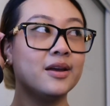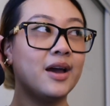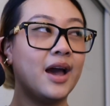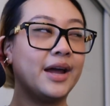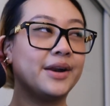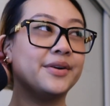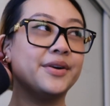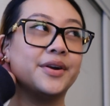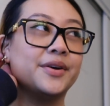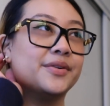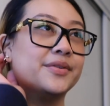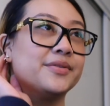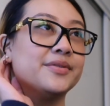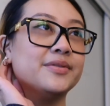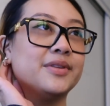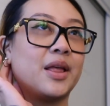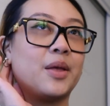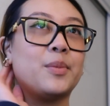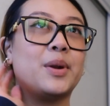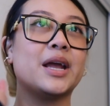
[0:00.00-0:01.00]
I don't know,
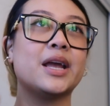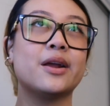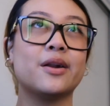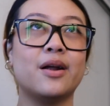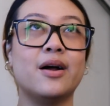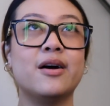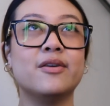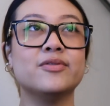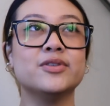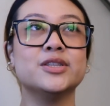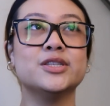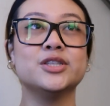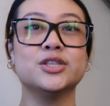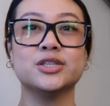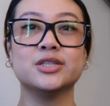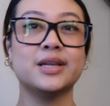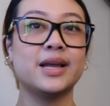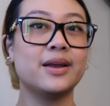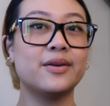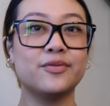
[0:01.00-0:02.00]
like when I get off, it's
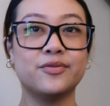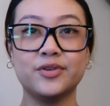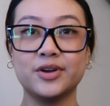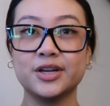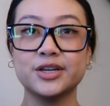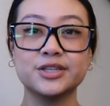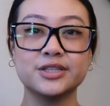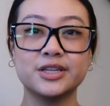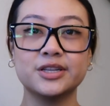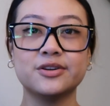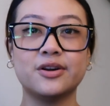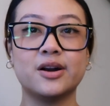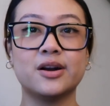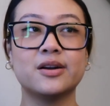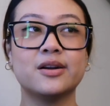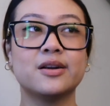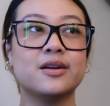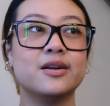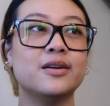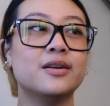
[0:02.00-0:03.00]
just like freakishly dark.